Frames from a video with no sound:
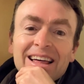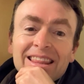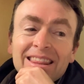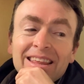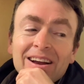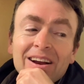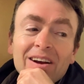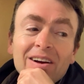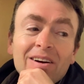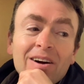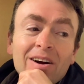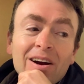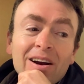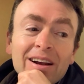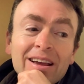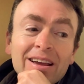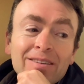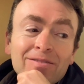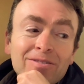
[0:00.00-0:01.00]
there are
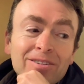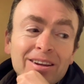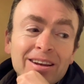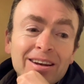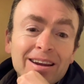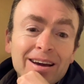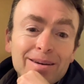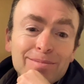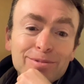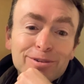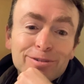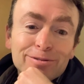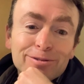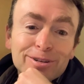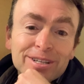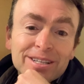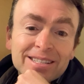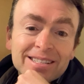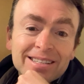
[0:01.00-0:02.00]
an infinite number of
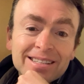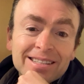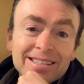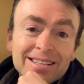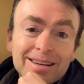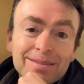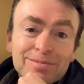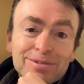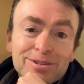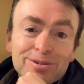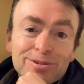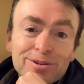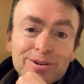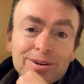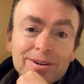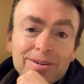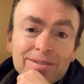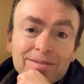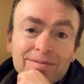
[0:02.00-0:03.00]
reasons, I'm
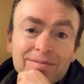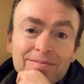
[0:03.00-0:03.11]
sure.